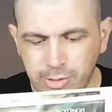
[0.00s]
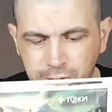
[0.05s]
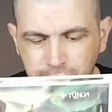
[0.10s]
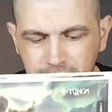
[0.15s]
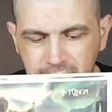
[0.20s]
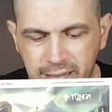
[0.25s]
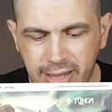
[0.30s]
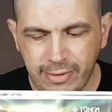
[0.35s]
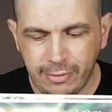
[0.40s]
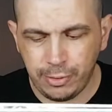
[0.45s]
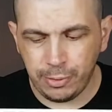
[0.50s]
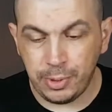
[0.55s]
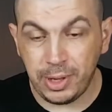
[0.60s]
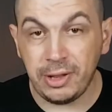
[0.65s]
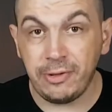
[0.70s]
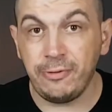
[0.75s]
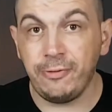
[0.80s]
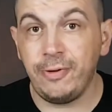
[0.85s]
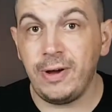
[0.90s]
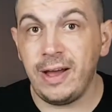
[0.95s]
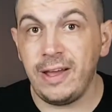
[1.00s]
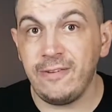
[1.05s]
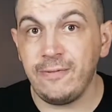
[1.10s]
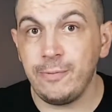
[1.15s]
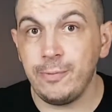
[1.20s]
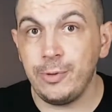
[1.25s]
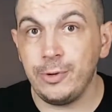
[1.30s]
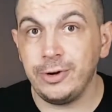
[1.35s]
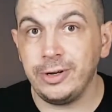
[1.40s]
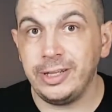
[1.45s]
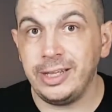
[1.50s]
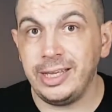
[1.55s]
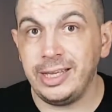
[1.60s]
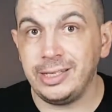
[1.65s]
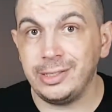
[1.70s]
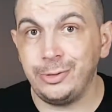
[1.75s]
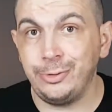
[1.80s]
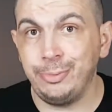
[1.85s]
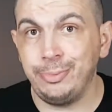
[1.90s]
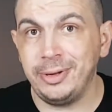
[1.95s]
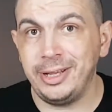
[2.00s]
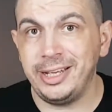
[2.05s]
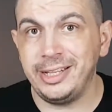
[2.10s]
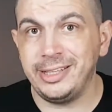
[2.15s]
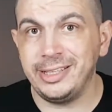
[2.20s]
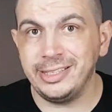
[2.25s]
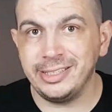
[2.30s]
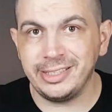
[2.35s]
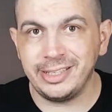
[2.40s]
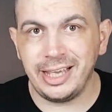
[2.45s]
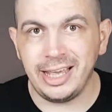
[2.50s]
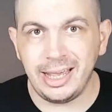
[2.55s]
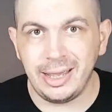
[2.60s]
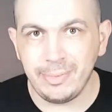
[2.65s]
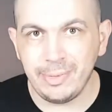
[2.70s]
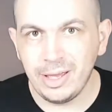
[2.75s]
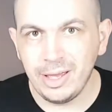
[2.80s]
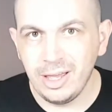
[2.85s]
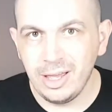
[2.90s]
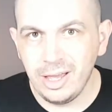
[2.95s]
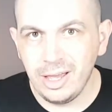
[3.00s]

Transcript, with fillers: so I have to wait five more days to play this game.